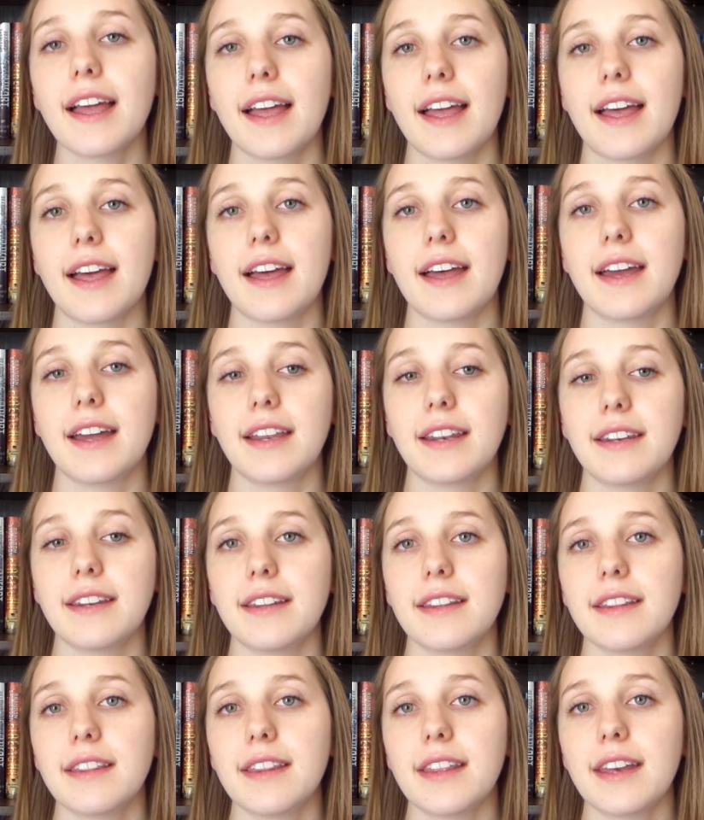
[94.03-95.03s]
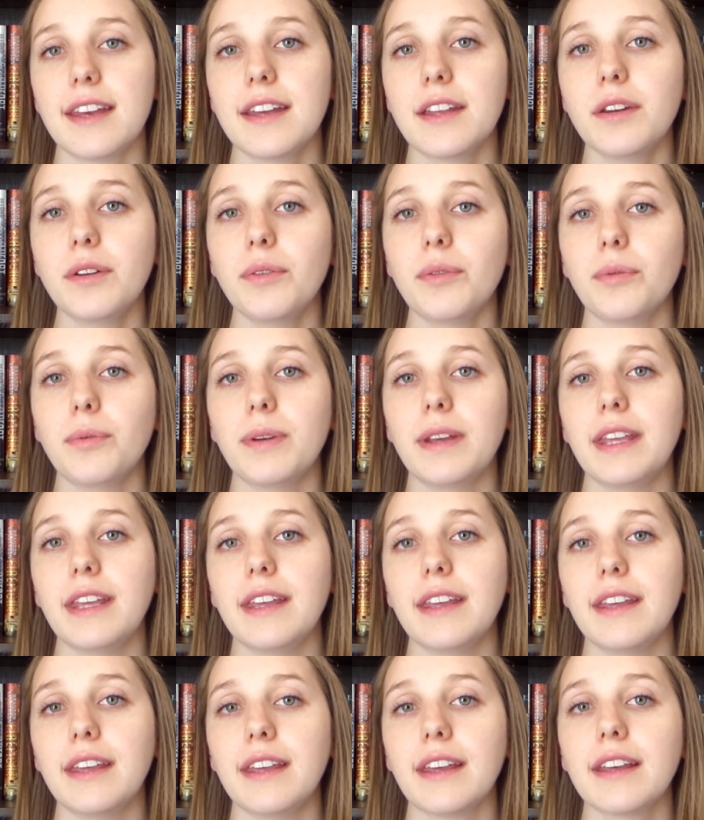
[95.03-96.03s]
And then
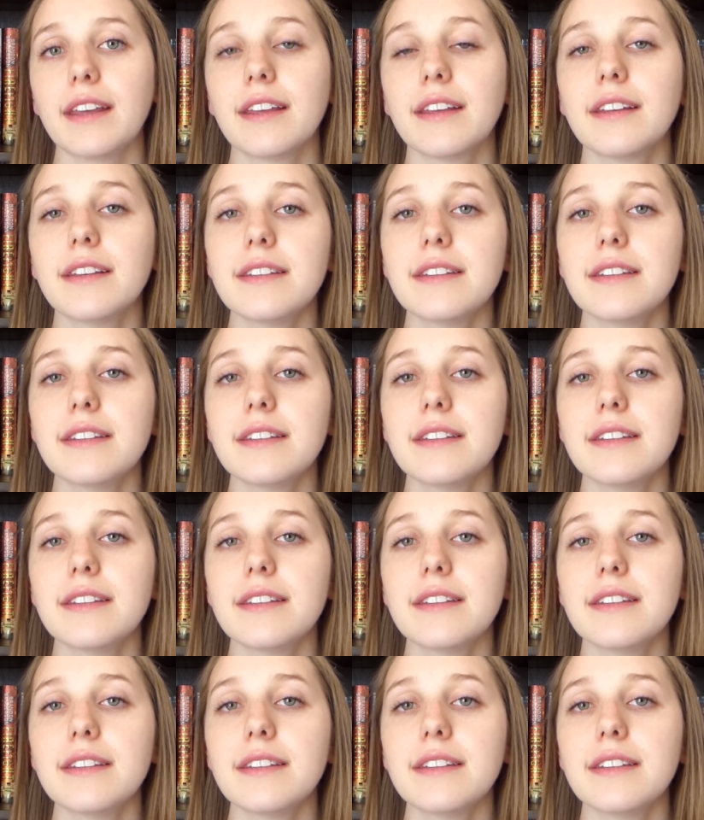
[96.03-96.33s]
we